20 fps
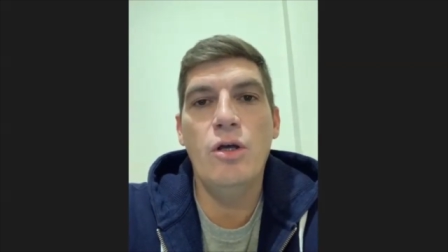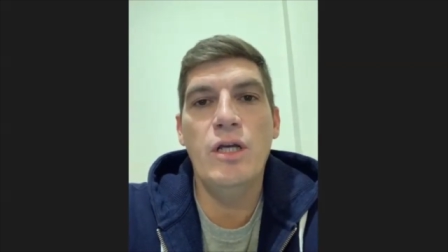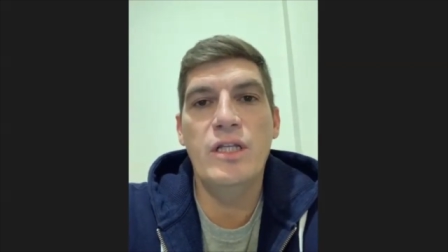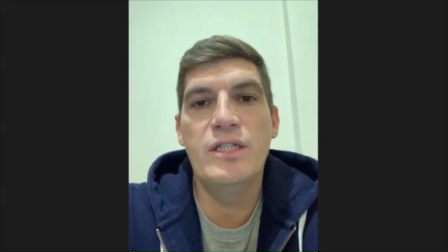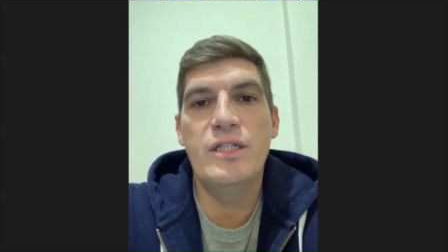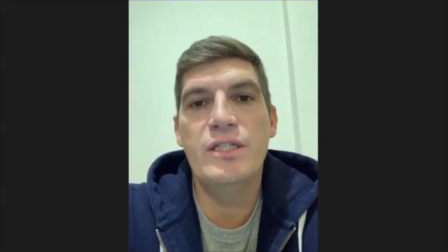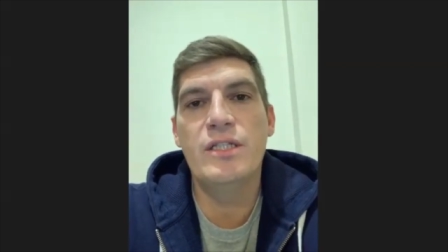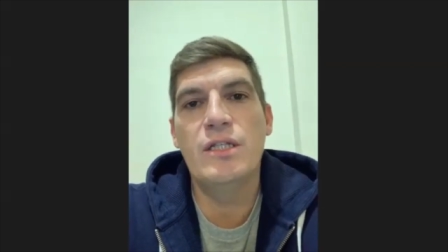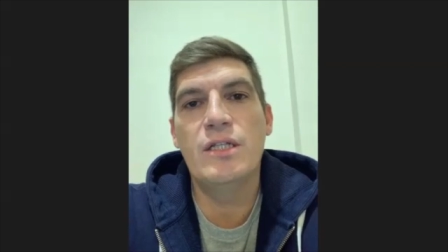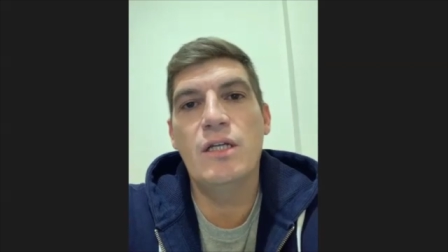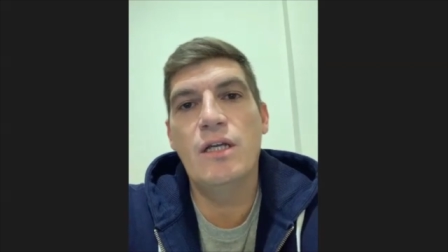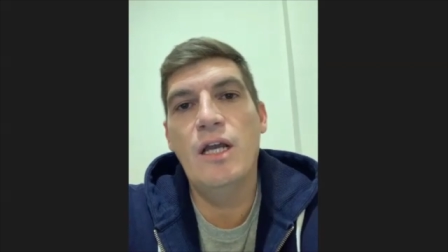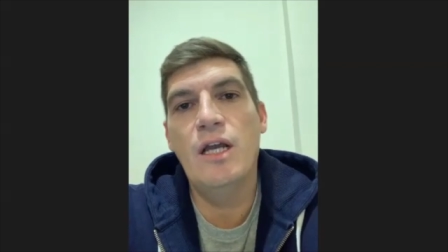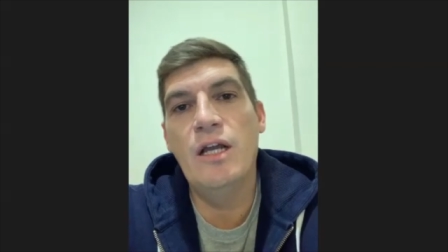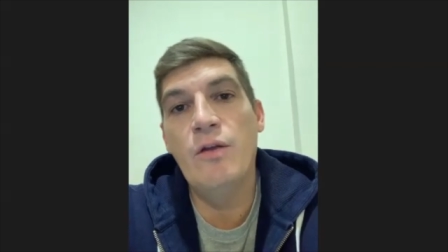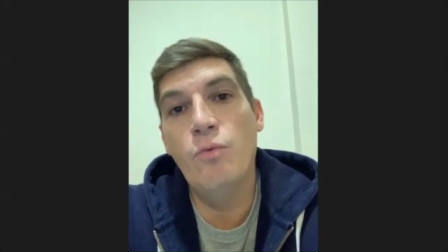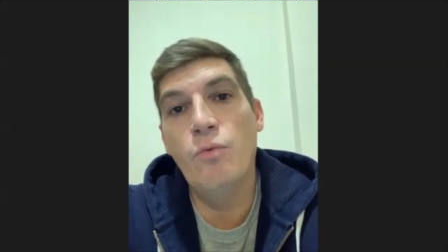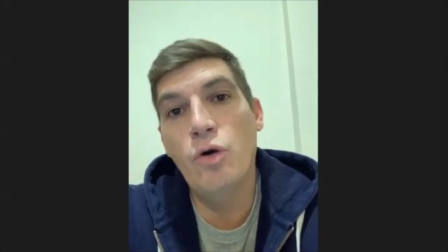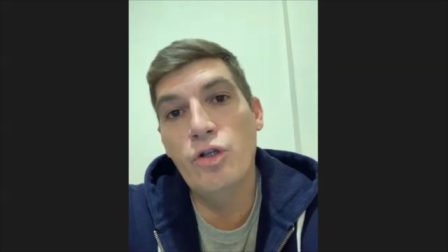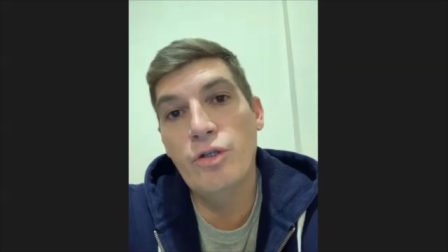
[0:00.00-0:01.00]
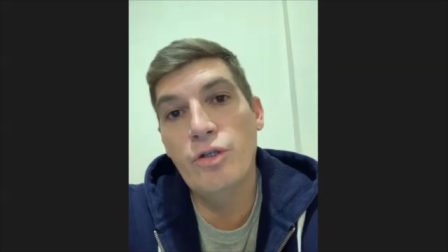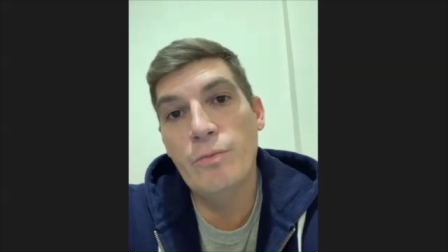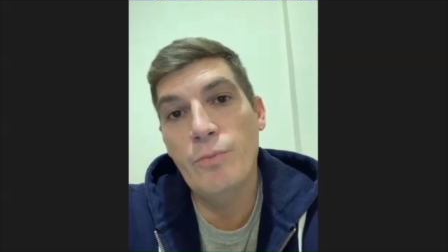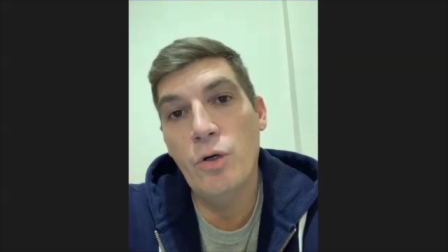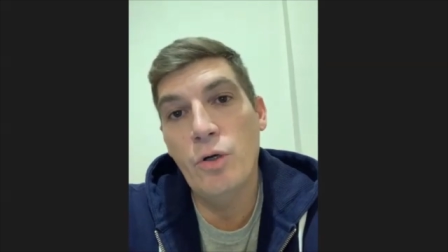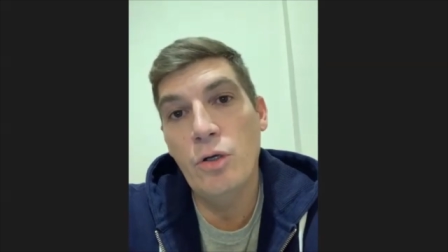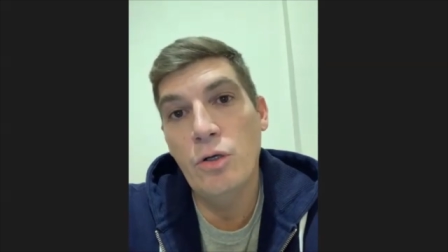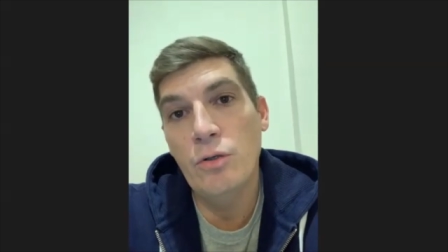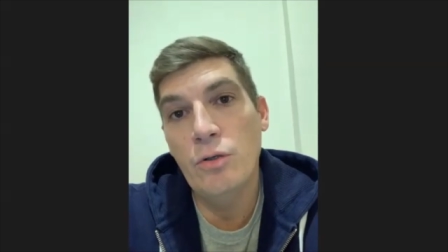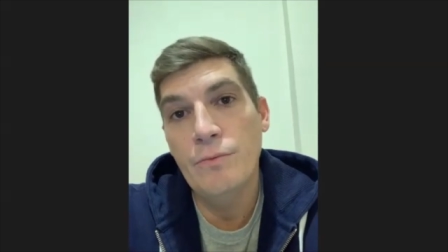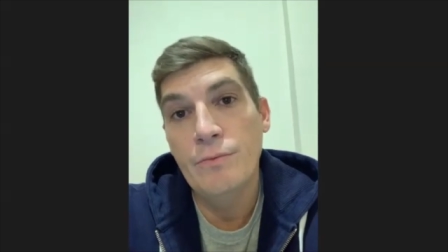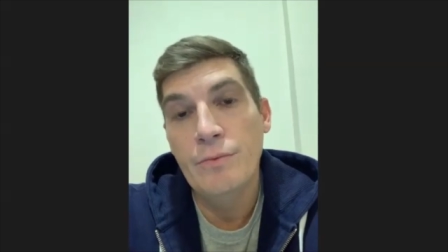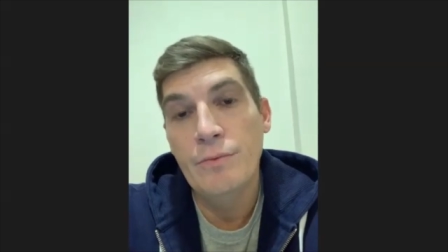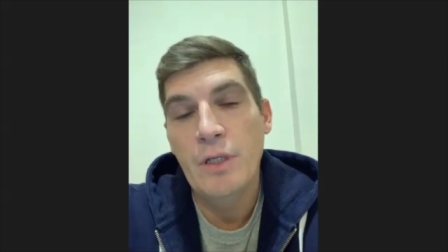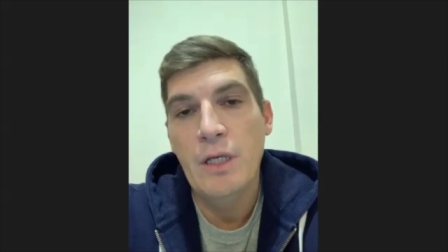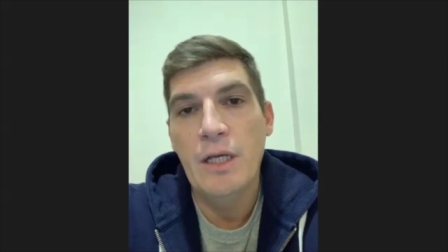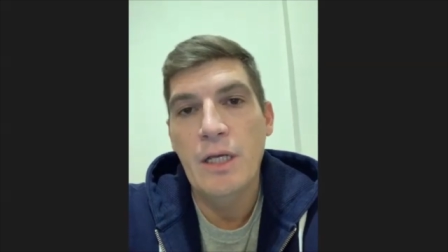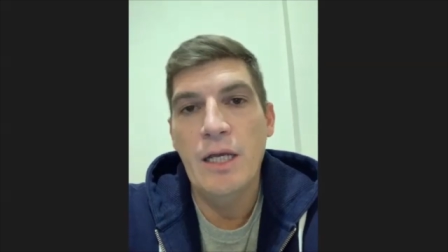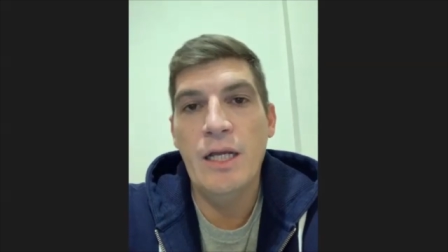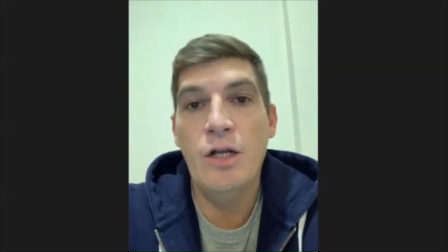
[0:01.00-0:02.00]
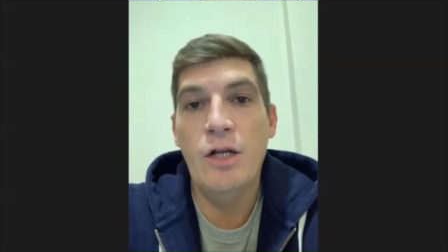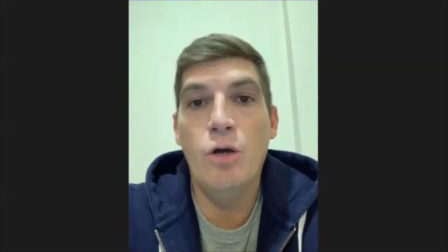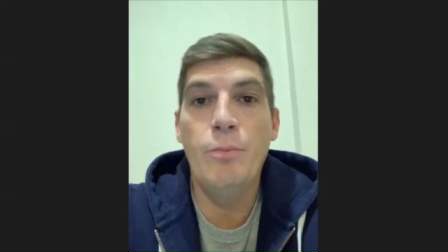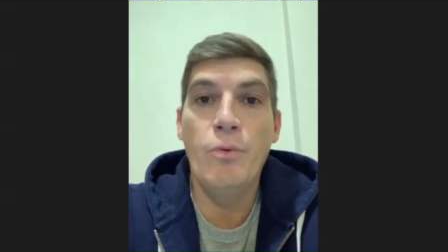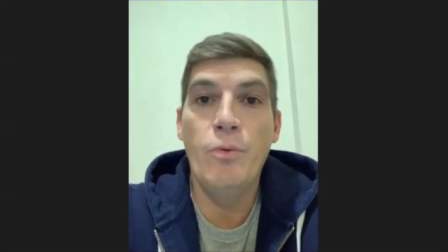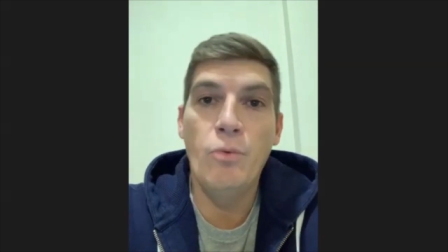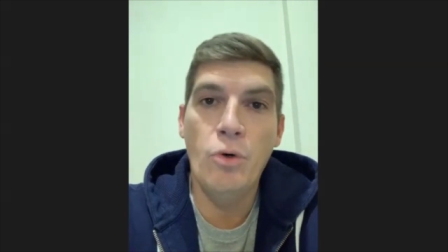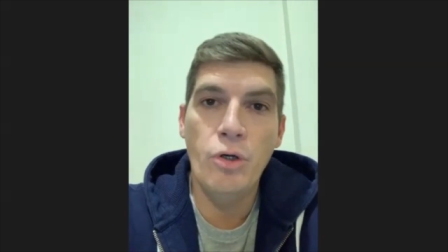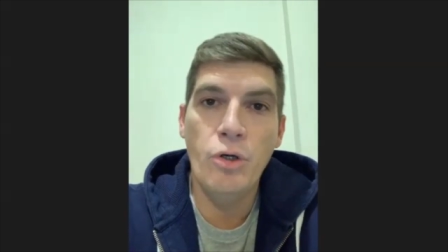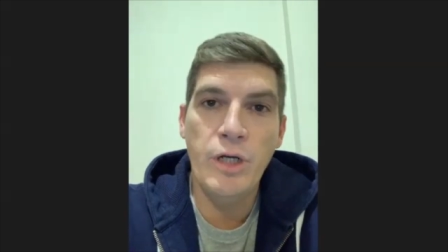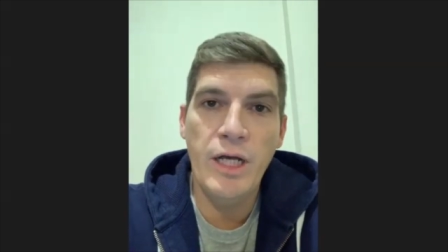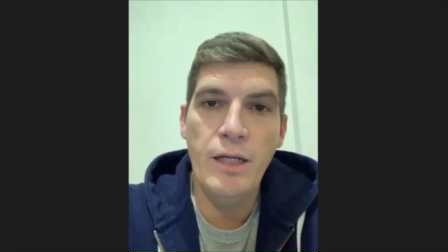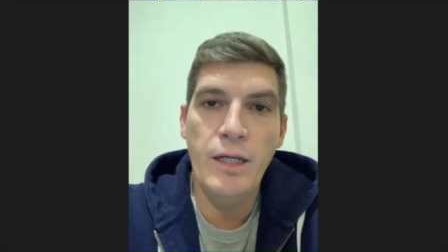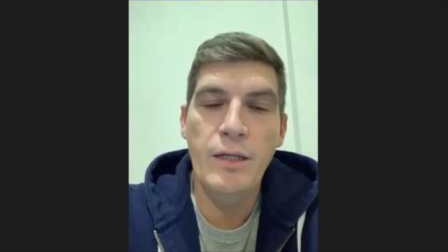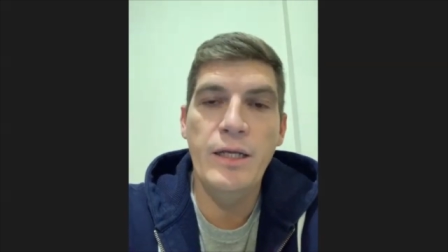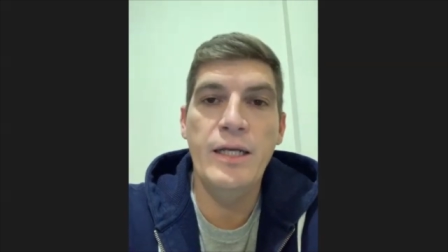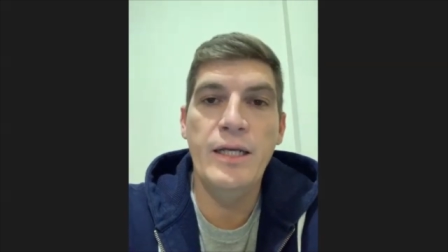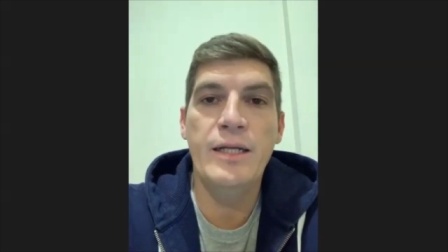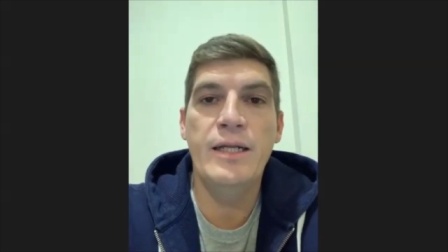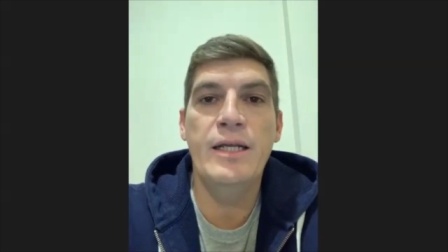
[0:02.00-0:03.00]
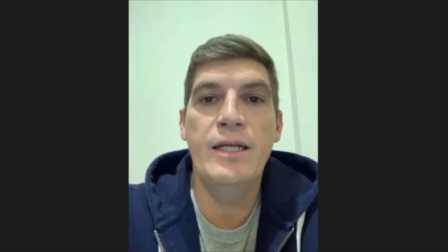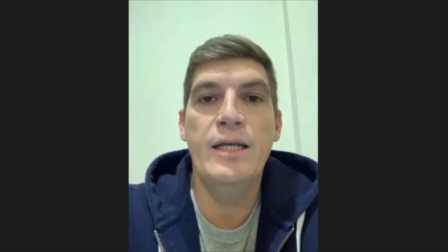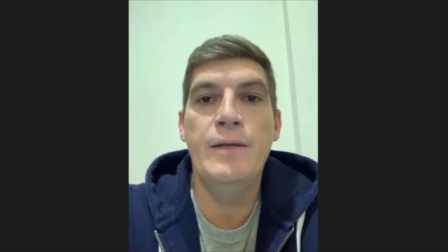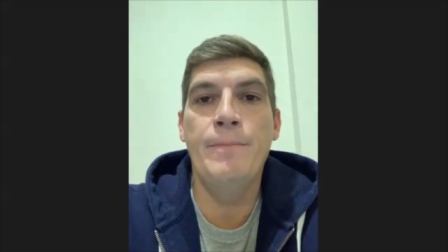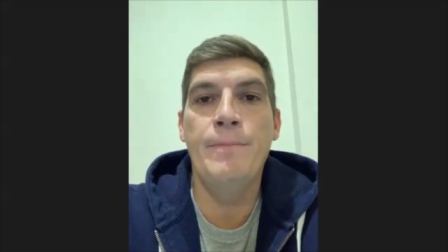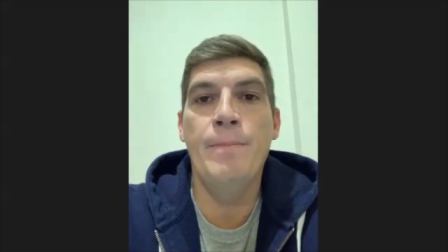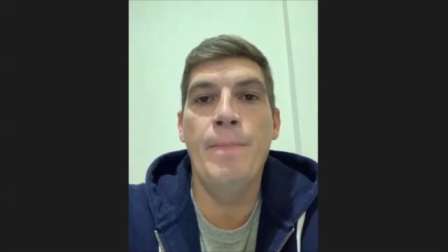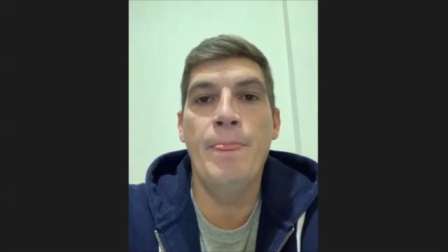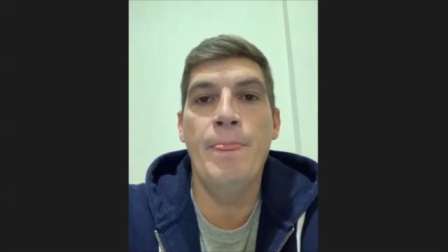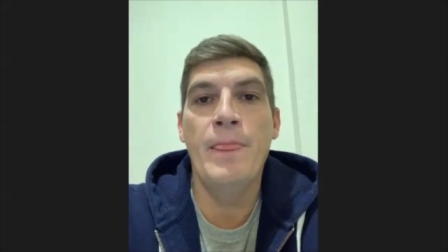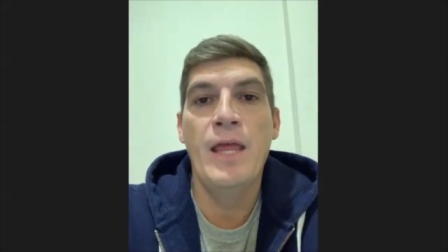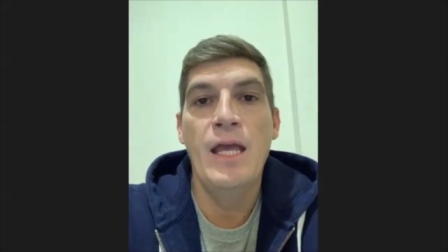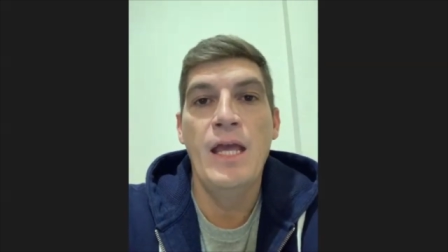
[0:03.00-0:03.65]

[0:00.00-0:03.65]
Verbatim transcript: It's and water polo, and open water and um,